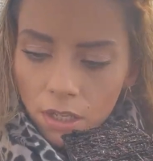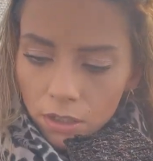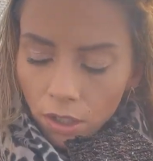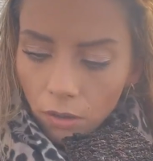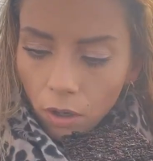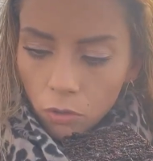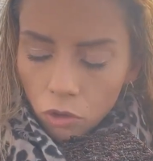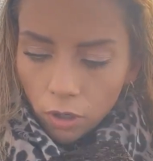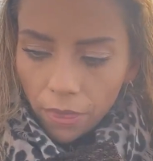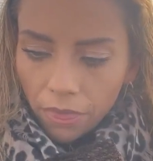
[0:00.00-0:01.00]
So I'll
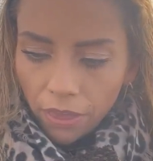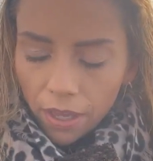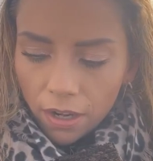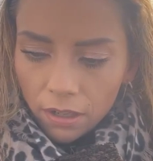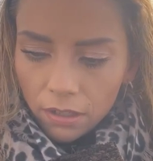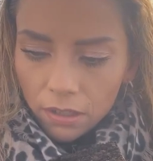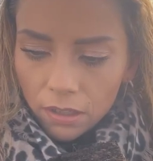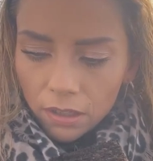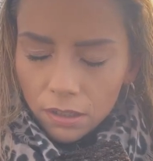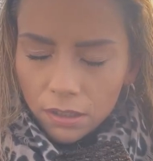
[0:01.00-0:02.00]
try and thin
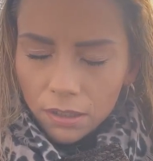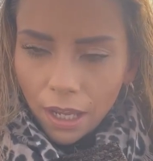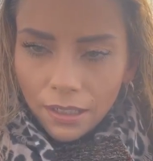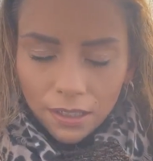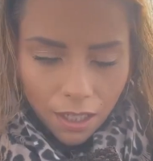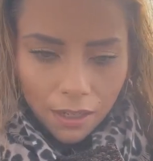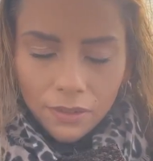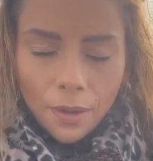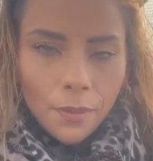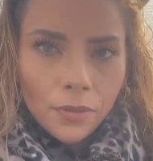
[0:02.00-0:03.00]
and save
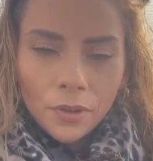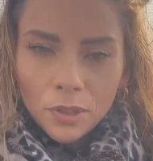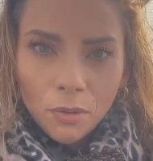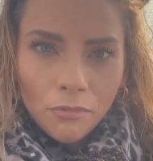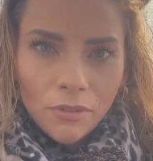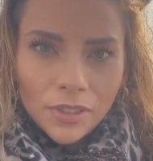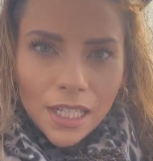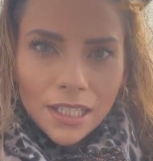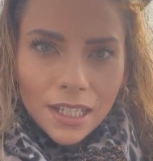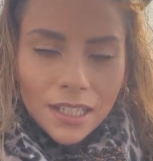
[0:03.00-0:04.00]
some of those Swan River
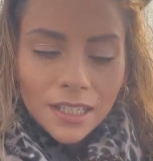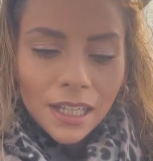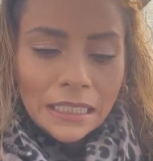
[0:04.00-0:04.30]
daisies.